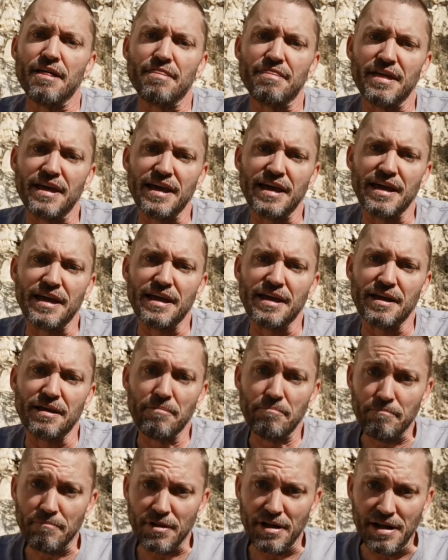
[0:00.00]
The
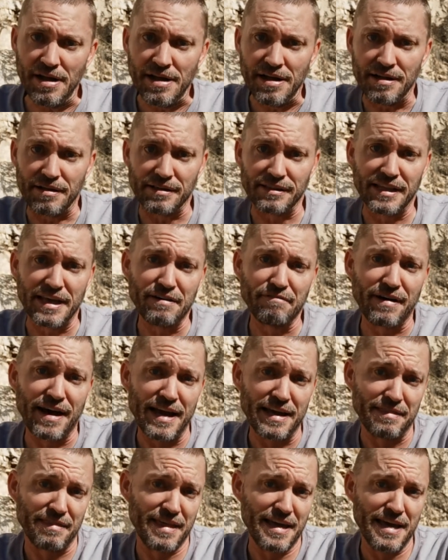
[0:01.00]

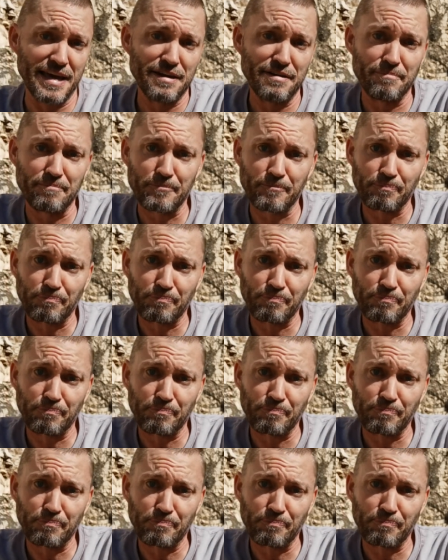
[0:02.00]
Levite then